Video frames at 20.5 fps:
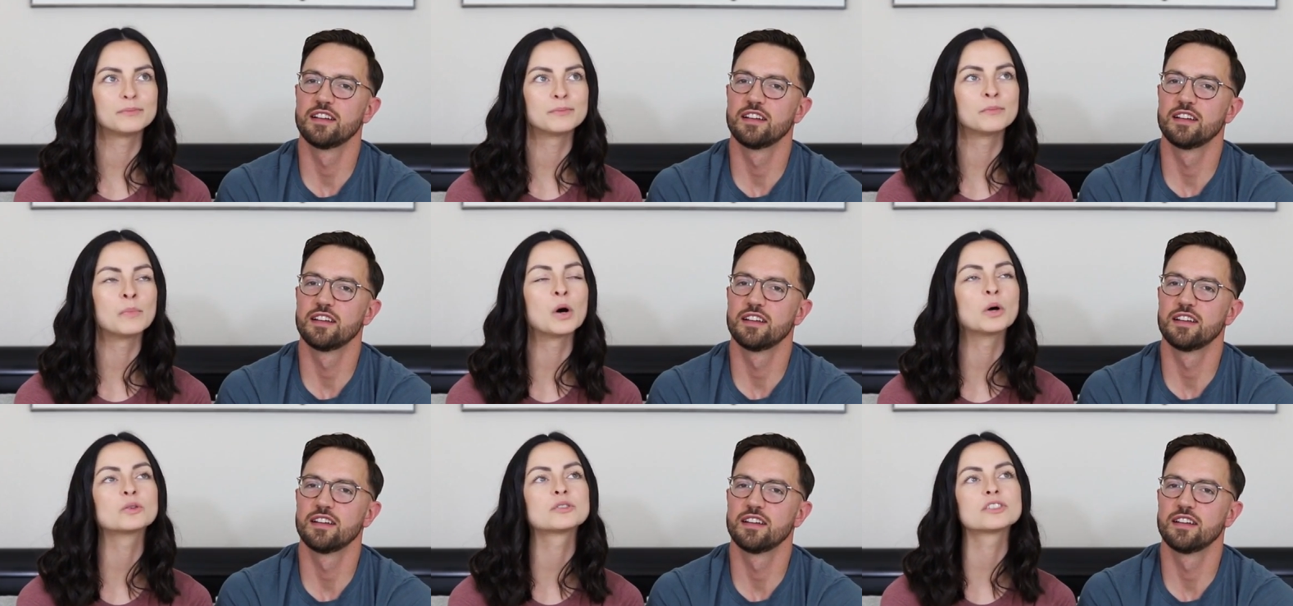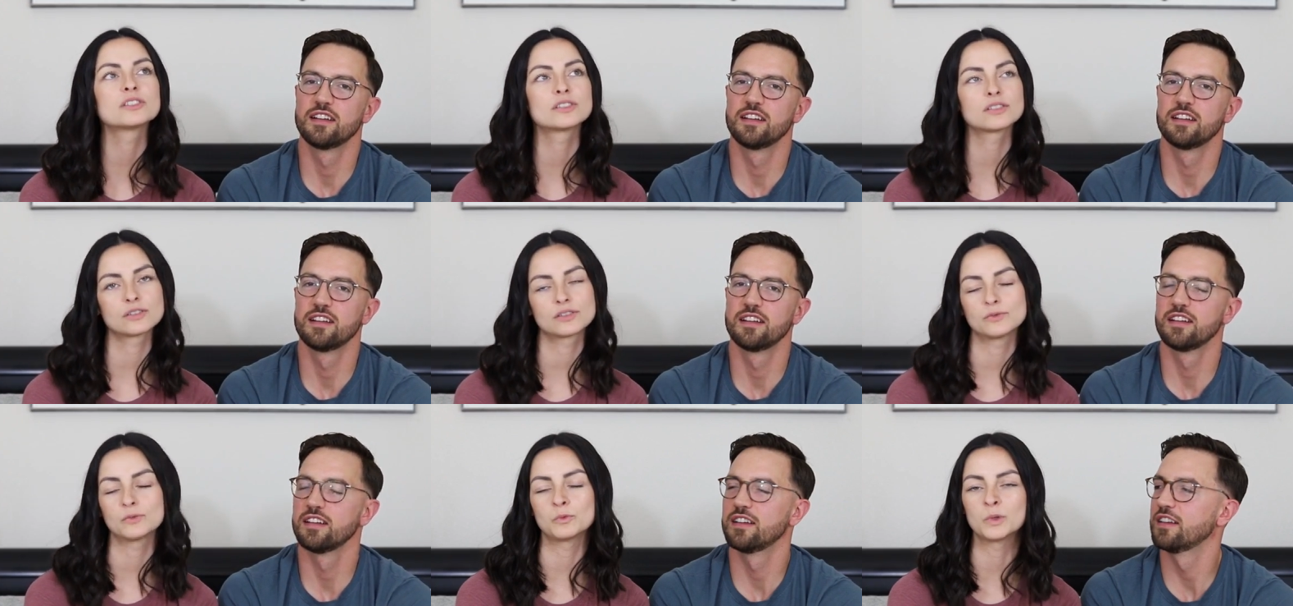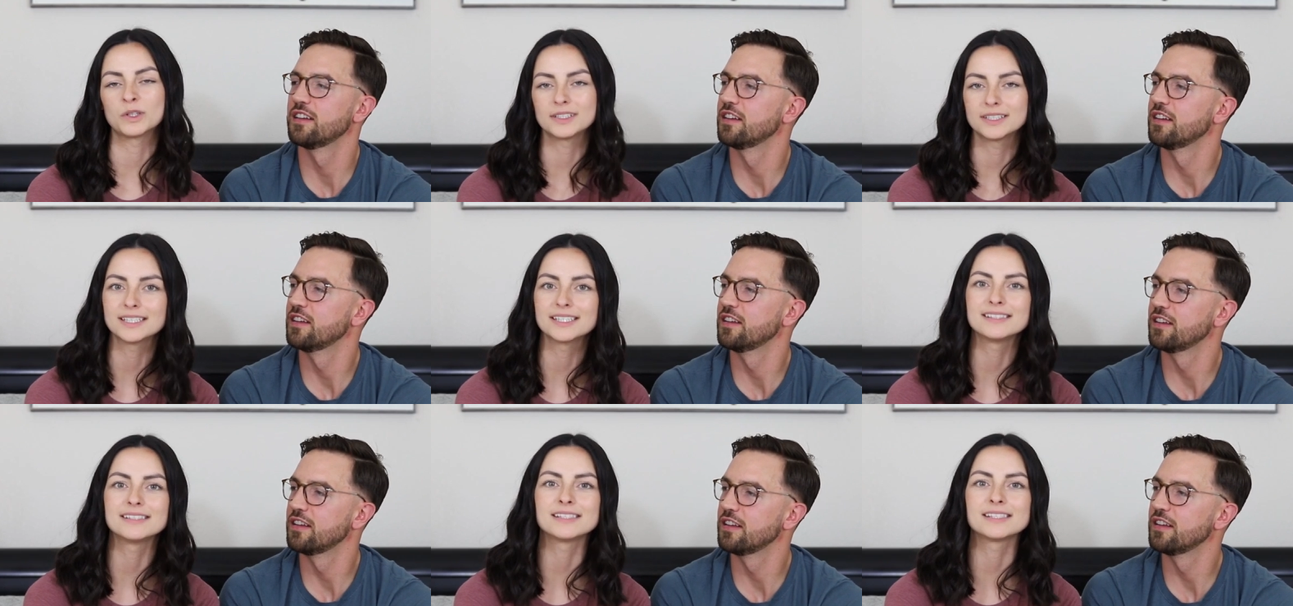Speaker 1: most
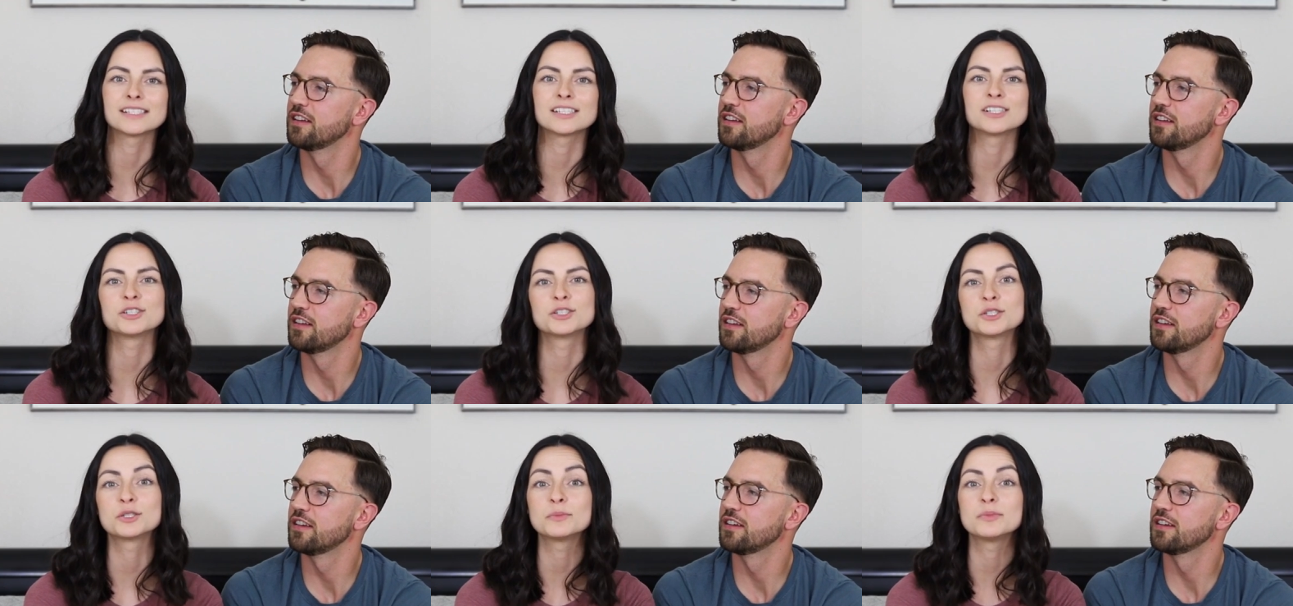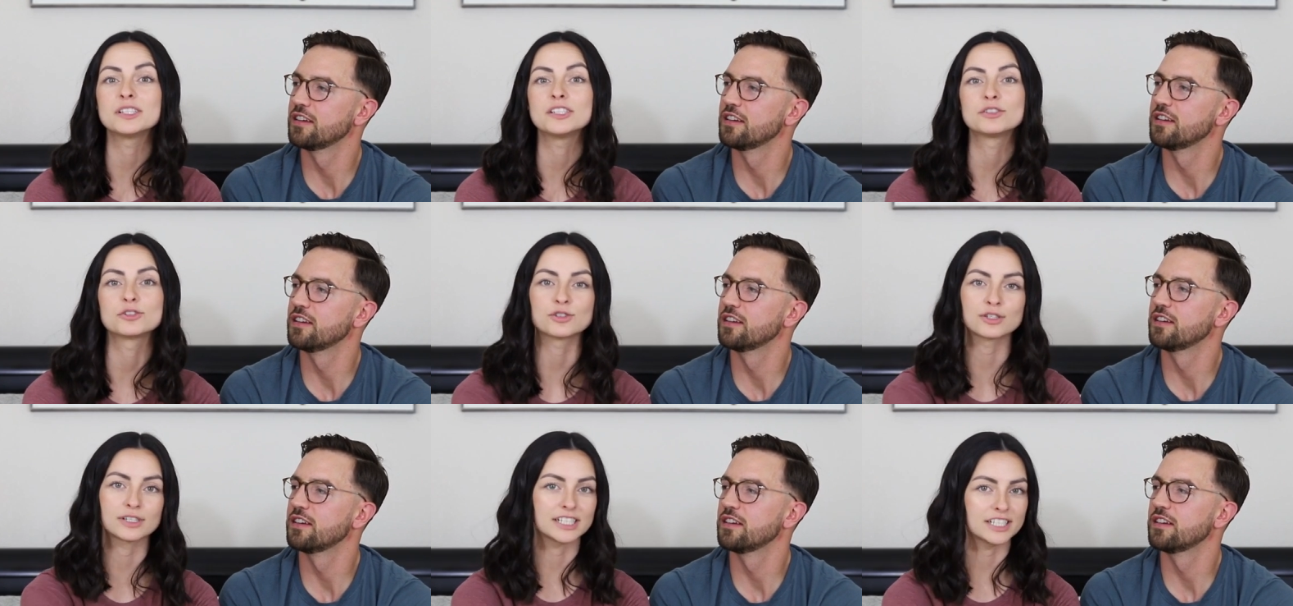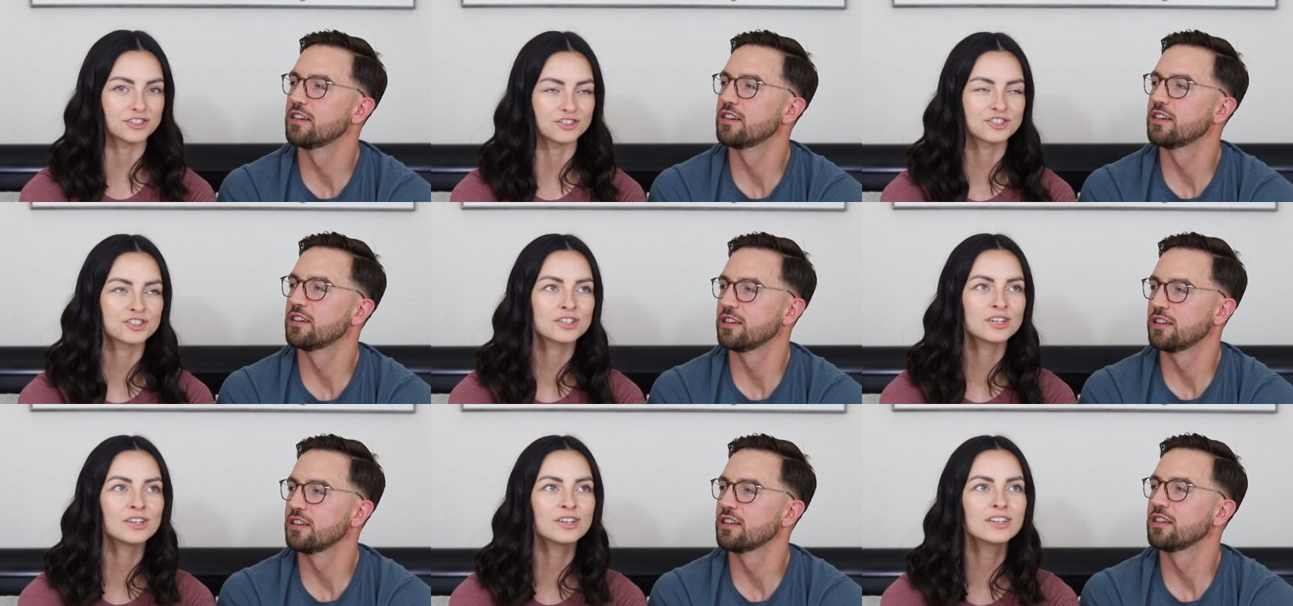would consider to be
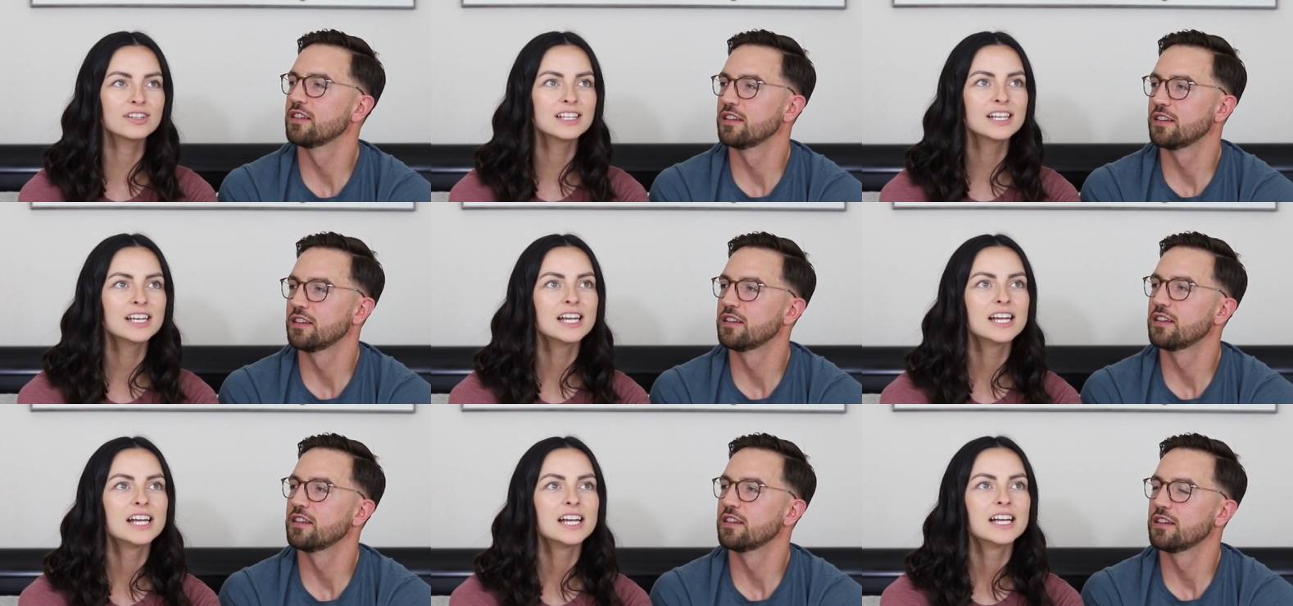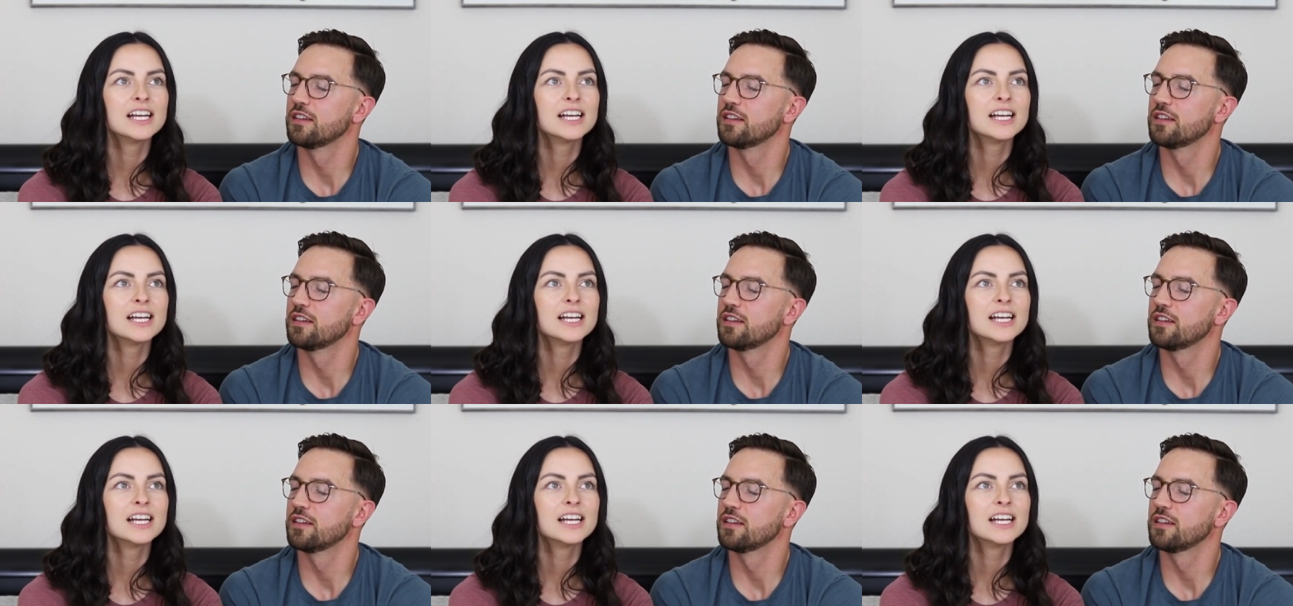traditional,